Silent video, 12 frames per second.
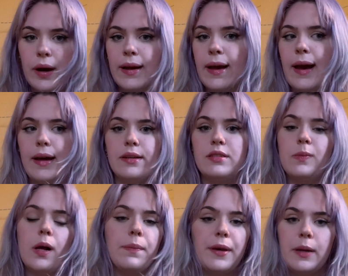I had a
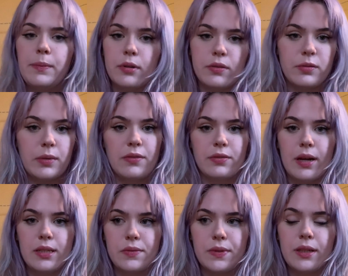small paper for my
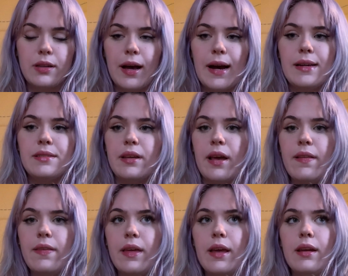philosophy class,
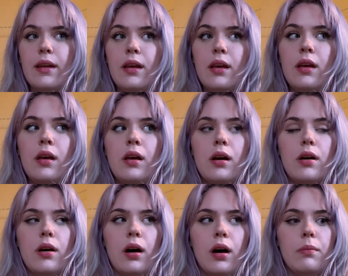and then
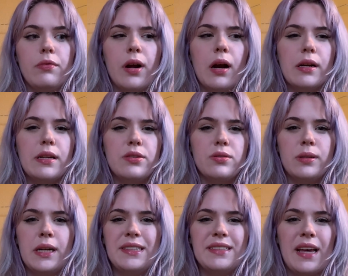for art history
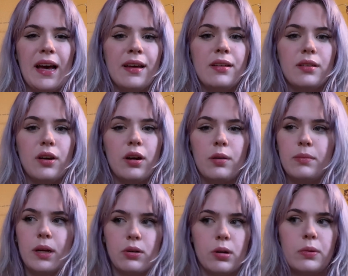I just had
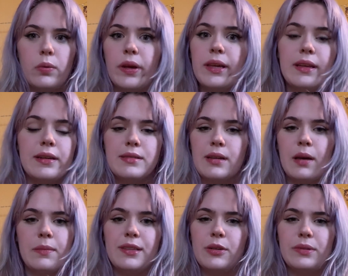a normal weekly
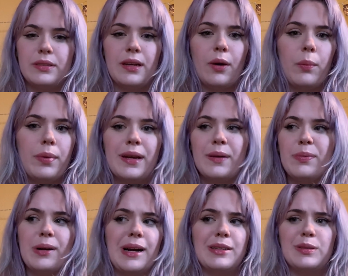assignment. There was no big
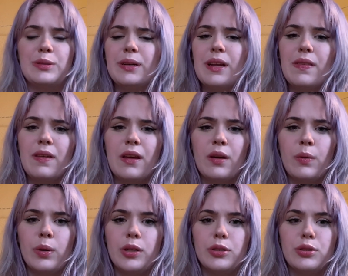project or anything,
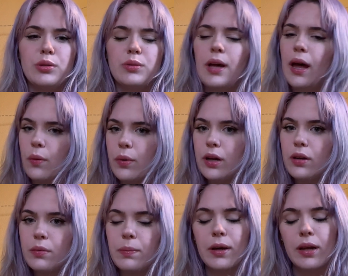which kind of
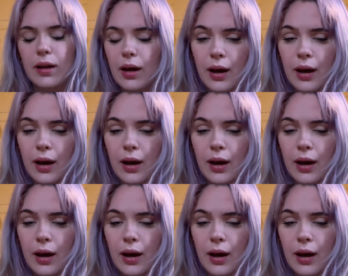weird, but